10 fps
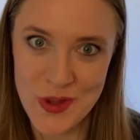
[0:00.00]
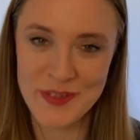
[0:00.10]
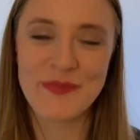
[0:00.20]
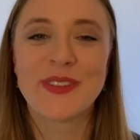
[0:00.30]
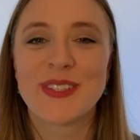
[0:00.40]

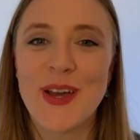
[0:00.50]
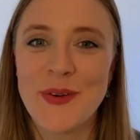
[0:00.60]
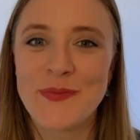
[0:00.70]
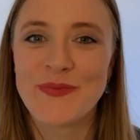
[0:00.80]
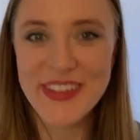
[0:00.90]
So
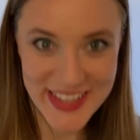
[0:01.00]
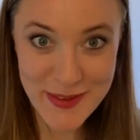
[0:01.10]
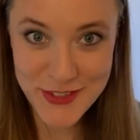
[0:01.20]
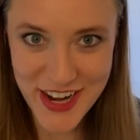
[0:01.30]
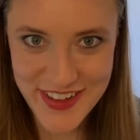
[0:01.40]
keep
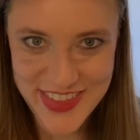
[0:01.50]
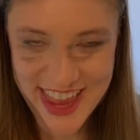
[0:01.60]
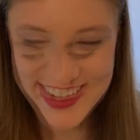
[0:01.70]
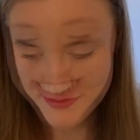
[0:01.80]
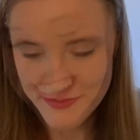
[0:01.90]
track of that.
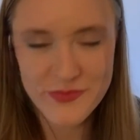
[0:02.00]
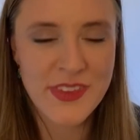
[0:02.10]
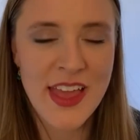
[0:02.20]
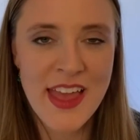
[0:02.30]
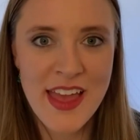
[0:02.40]

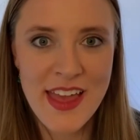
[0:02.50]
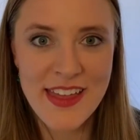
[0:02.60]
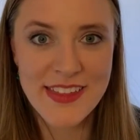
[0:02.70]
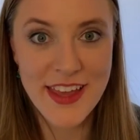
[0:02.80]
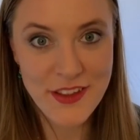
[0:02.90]
The
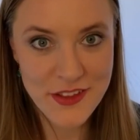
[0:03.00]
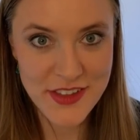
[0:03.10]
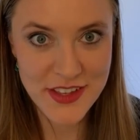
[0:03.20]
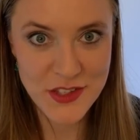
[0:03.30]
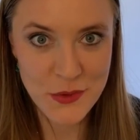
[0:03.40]
other things
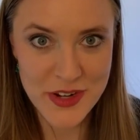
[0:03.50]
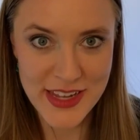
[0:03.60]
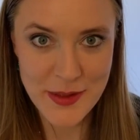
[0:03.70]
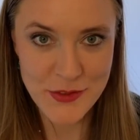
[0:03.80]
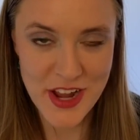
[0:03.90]
you want to keep
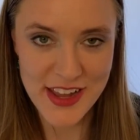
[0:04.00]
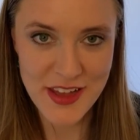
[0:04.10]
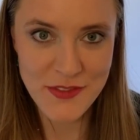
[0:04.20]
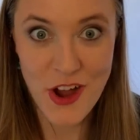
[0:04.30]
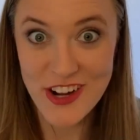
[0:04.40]
track of
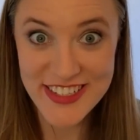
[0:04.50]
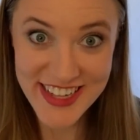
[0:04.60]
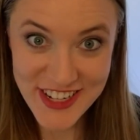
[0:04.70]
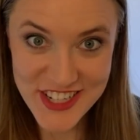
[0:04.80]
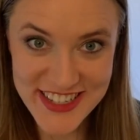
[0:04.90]
are
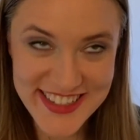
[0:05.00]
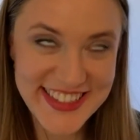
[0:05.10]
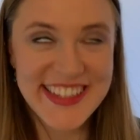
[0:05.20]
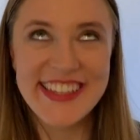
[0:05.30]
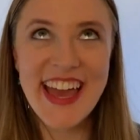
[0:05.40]
deductions.
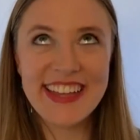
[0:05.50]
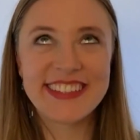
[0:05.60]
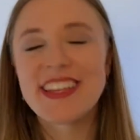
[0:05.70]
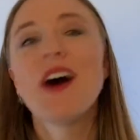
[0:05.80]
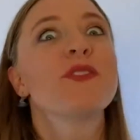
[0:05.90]
Yes,
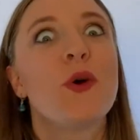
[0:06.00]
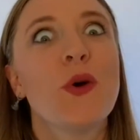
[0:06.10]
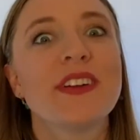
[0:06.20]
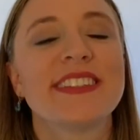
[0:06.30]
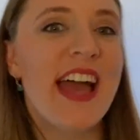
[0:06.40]
of course,
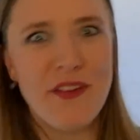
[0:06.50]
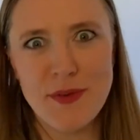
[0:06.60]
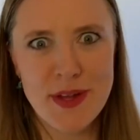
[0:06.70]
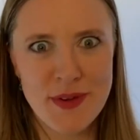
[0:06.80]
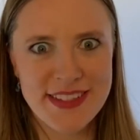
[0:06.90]
everybody
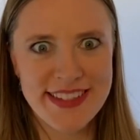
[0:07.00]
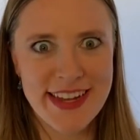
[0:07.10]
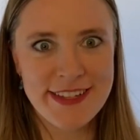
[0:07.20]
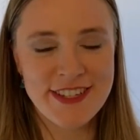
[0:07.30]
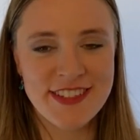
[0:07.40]
wants
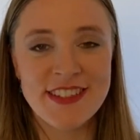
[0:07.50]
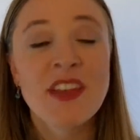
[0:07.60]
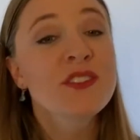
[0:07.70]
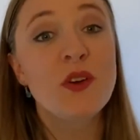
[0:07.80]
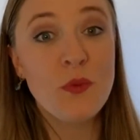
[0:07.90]
deductions. So
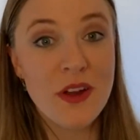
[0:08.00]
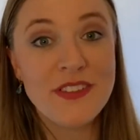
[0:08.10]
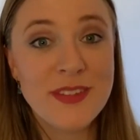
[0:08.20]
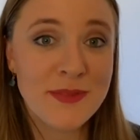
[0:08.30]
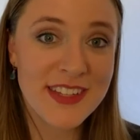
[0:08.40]
what are some
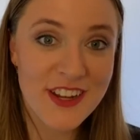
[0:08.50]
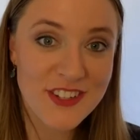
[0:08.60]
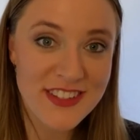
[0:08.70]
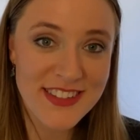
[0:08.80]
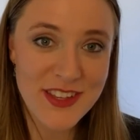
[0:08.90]
deductions
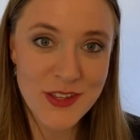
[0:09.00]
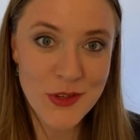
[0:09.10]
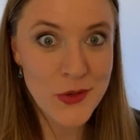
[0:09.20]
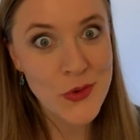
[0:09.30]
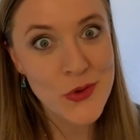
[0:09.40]
that
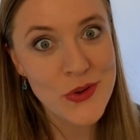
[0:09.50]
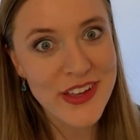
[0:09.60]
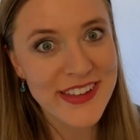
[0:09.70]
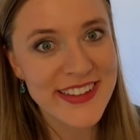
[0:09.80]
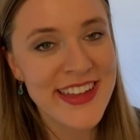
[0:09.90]
you
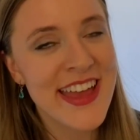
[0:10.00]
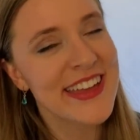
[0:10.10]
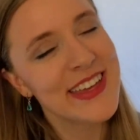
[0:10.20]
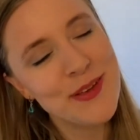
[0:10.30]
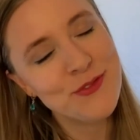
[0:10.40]
could
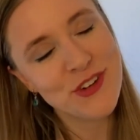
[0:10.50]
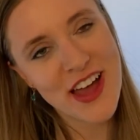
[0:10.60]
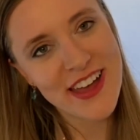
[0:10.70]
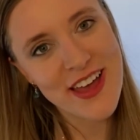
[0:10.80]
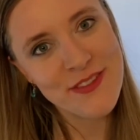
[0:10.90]
keep track of?